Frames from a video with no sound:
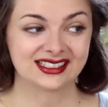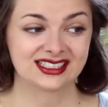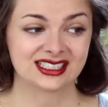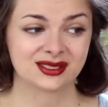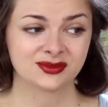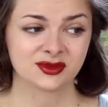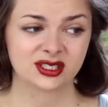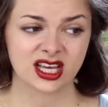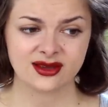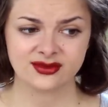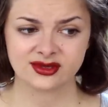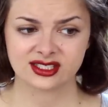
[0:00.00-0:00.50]

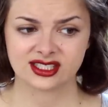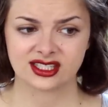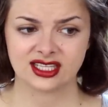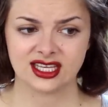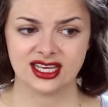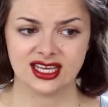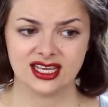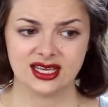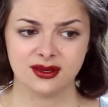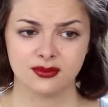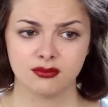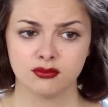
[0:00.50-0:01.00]
sometimes
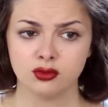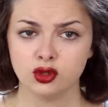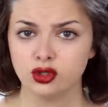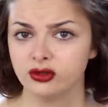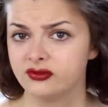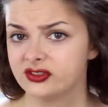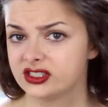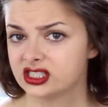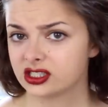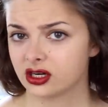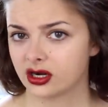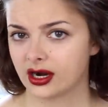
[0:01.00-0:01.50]
the
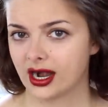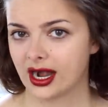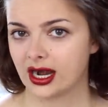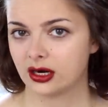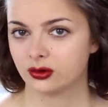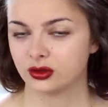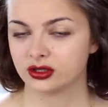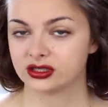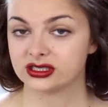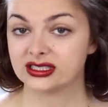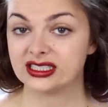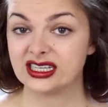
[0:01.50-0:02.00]
movie star
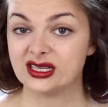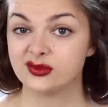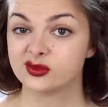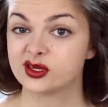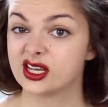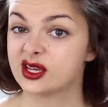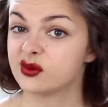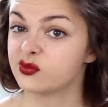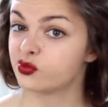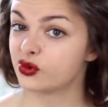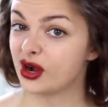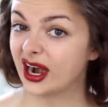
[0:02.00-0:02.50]
hair was
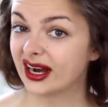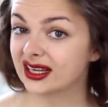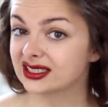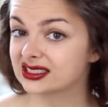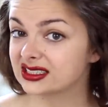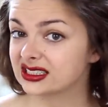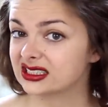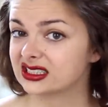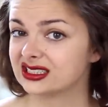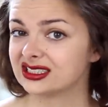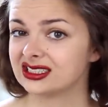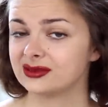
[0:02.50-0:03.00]
deemed
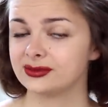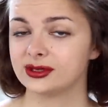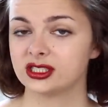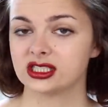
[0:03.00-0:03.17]
impractical,